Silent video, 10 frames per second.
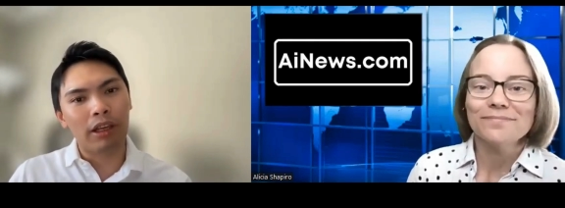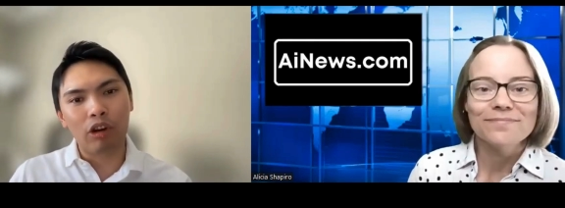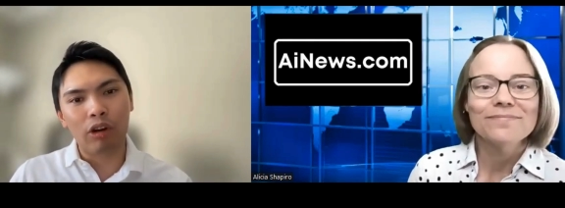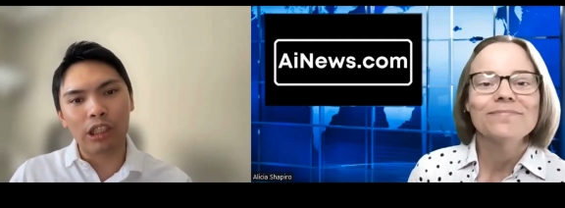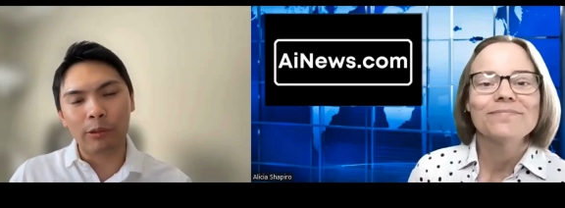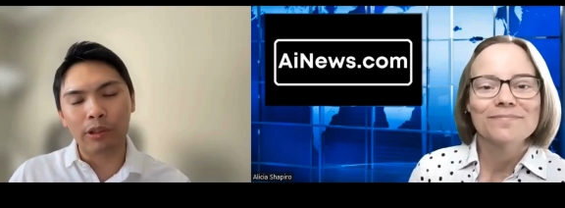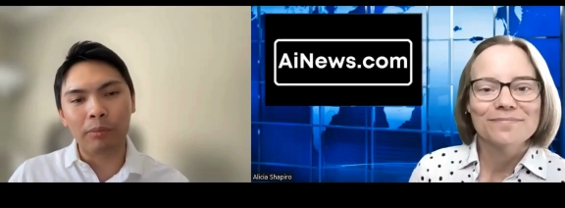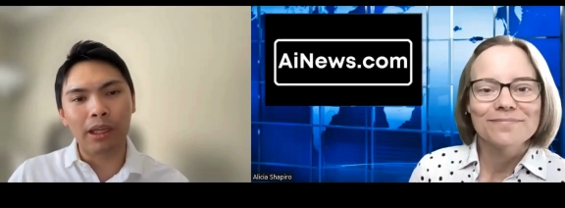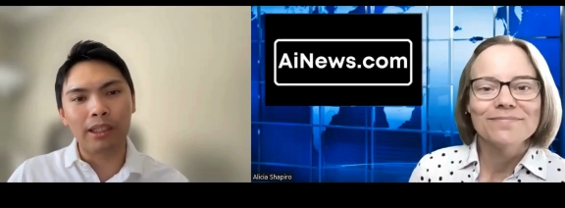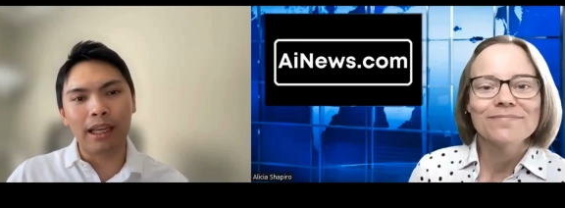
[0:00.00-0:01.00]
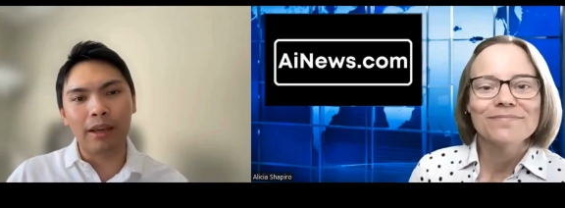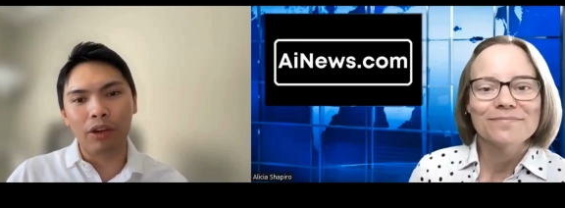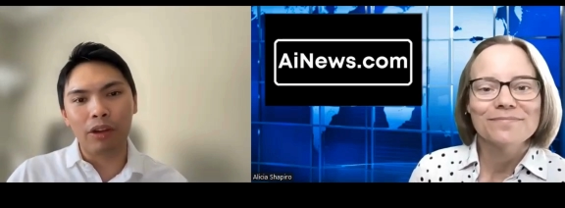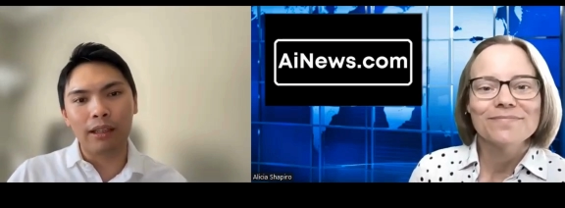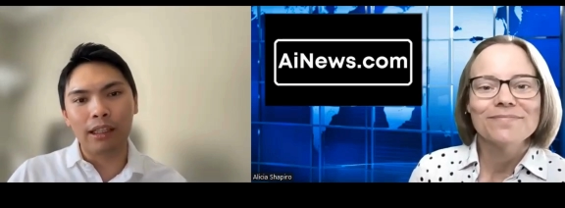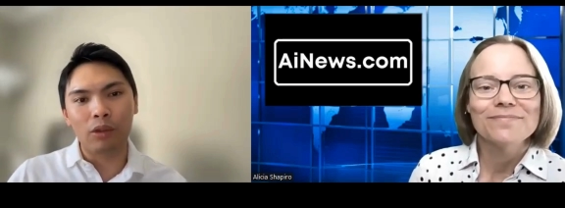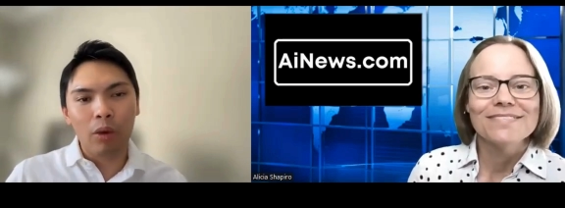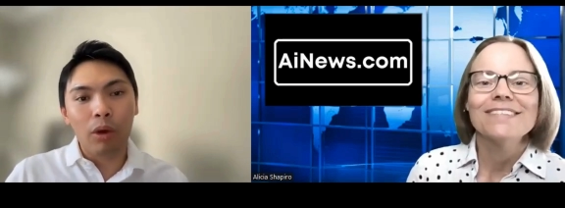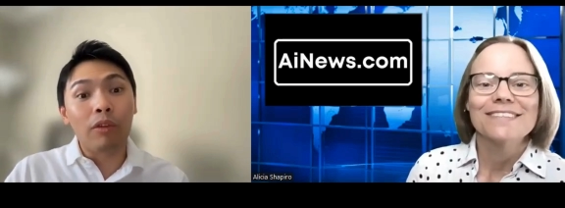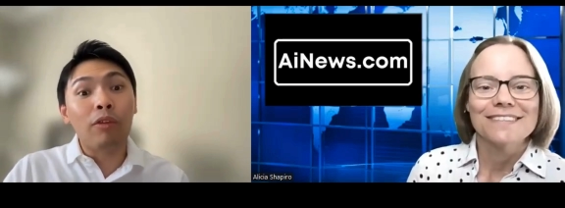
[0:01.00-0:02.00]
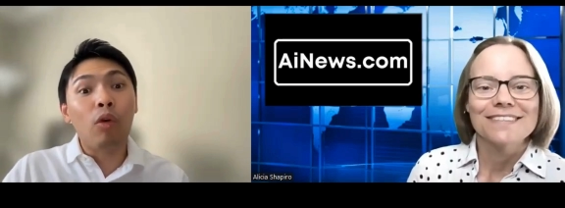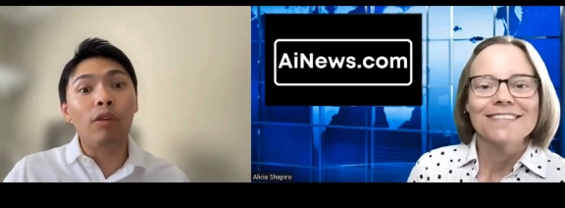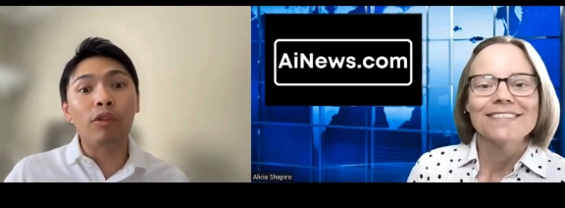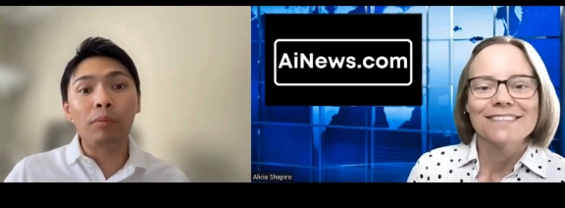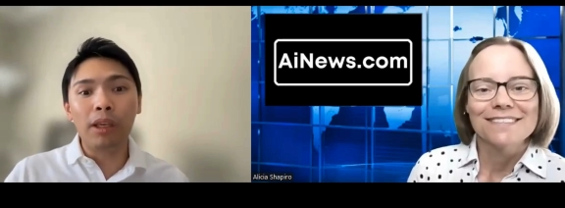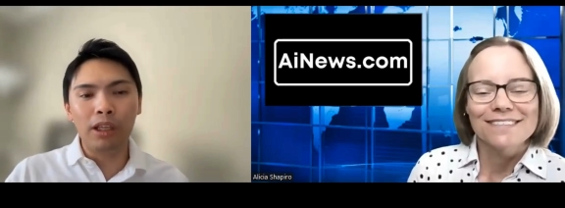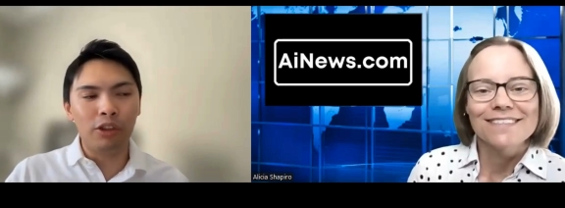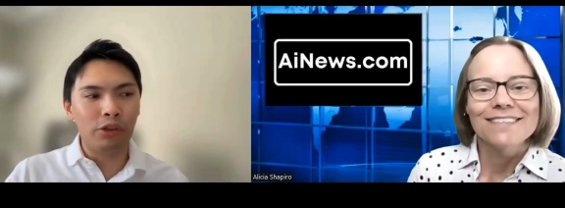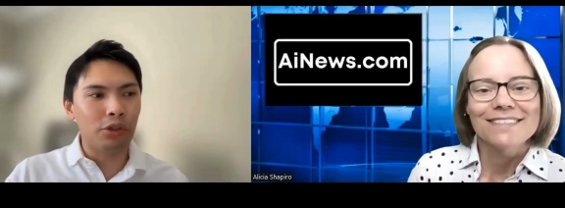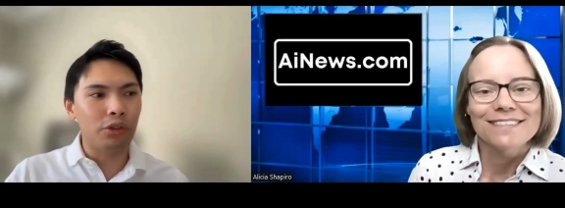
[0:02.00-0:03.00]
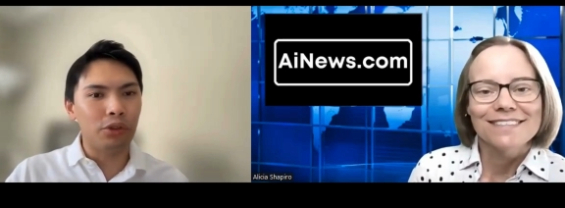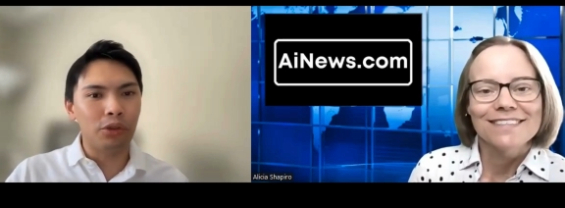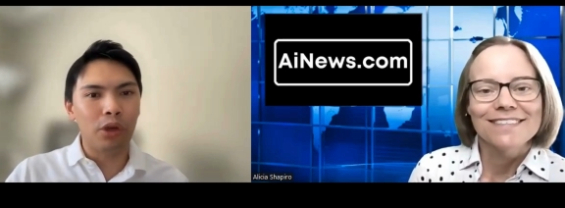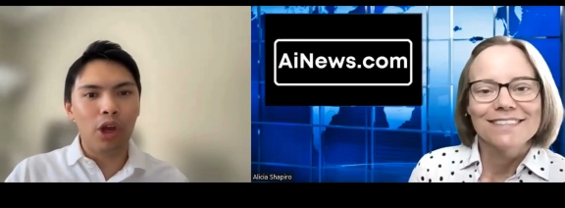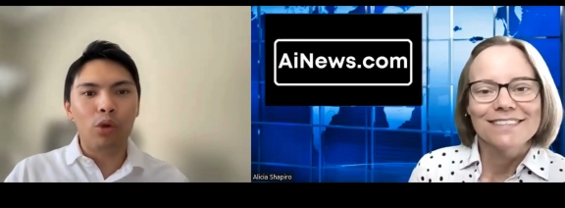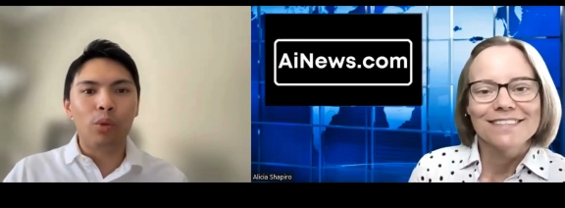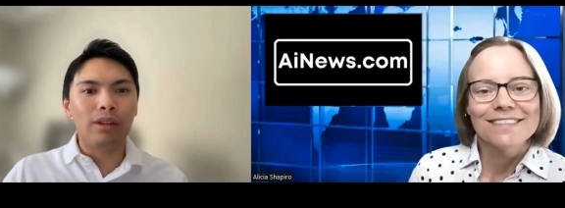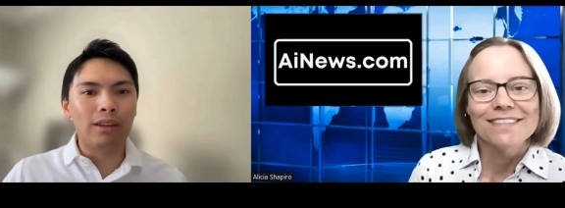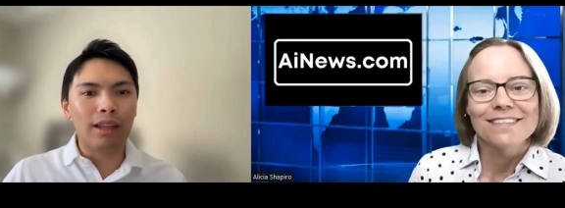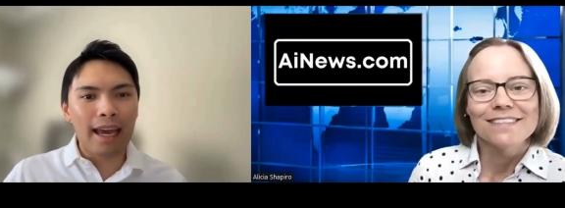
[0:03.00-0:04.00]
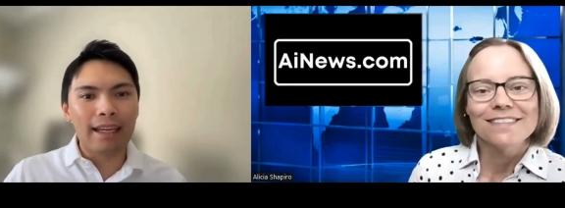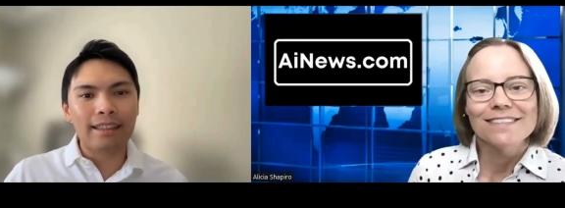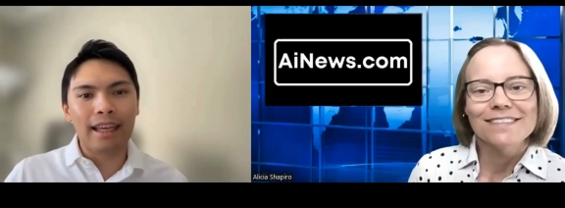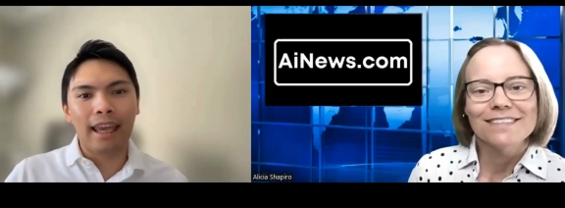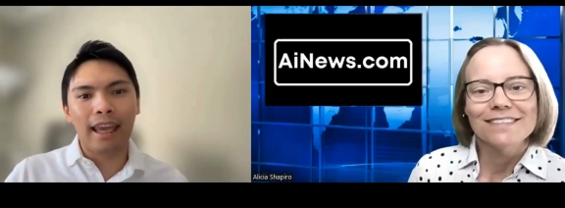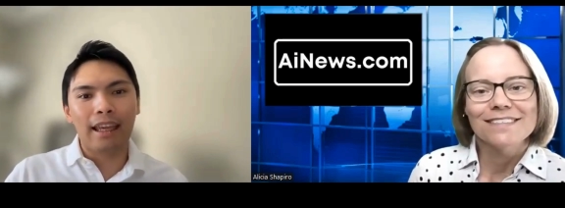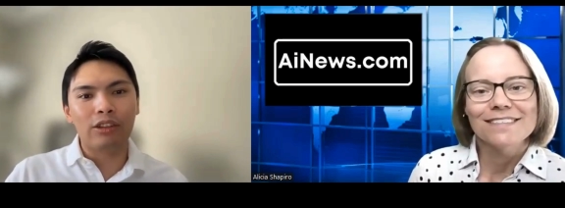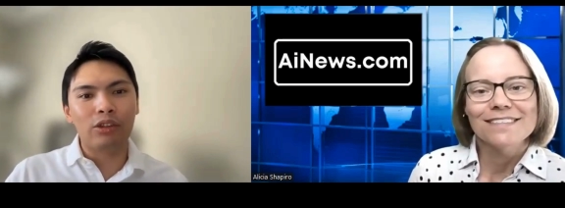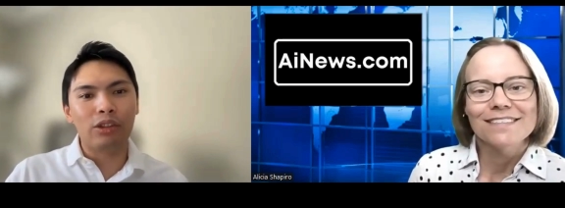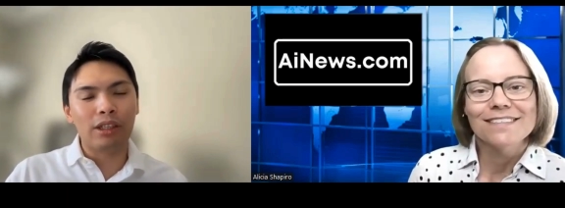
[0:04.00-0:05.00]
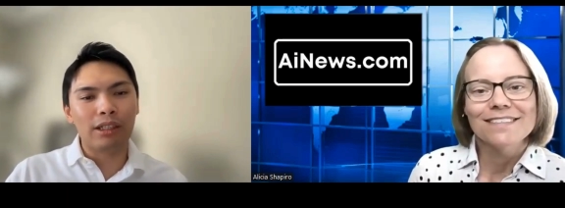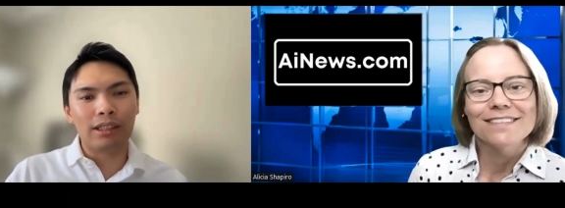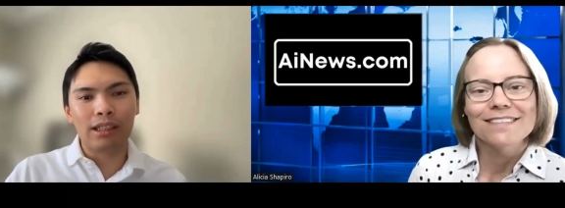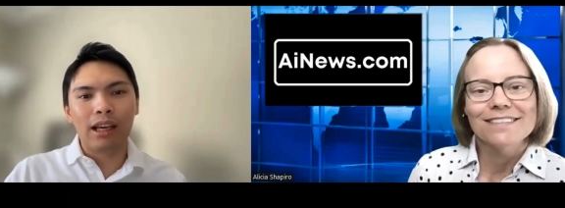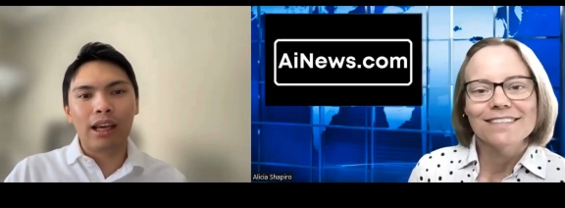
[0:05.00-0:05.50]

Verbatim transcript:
Speaker 1: guitar as well because I feel like that's a way to form for me to relax and just